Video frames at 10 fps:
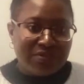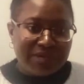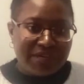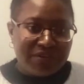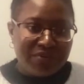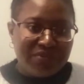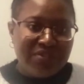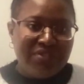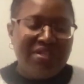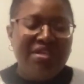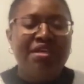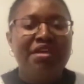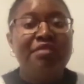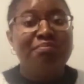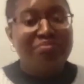on my own,
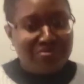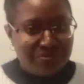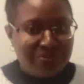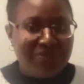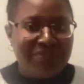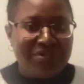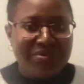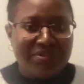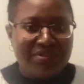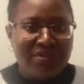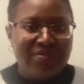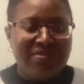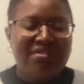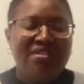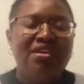improve the
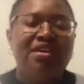results.